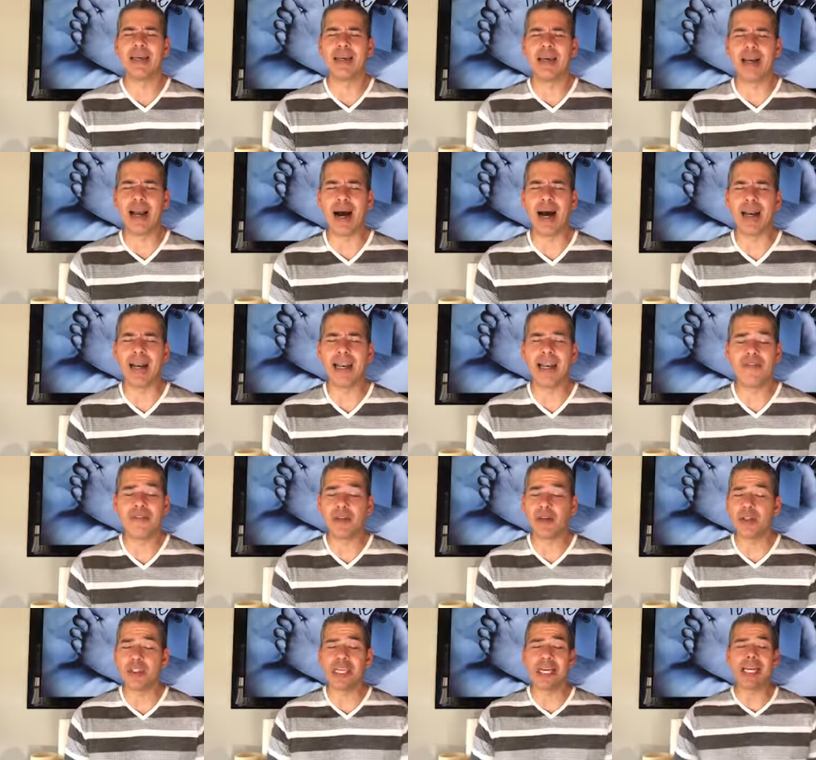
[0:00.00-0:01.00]
God, and if
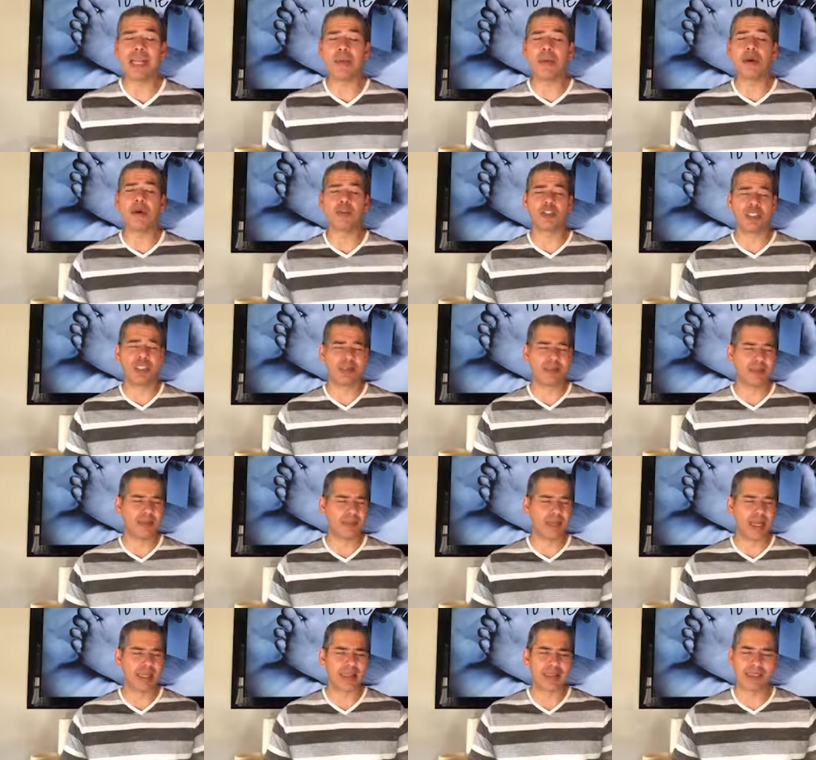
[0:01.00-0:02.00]
there's any person
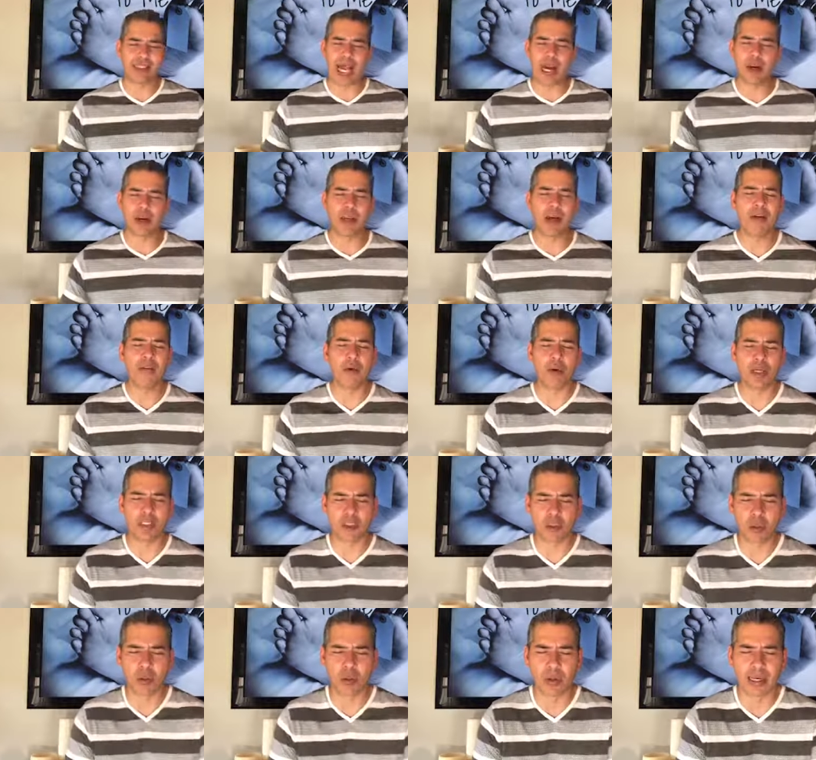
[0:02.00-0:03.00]
at the sound of my
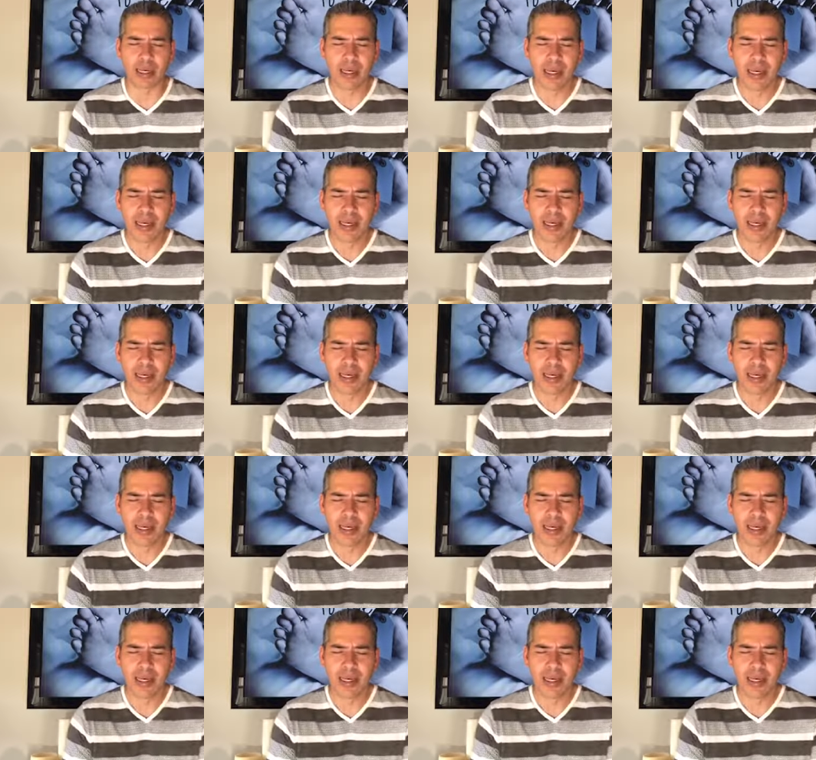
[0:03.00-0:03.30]
voice, Lord,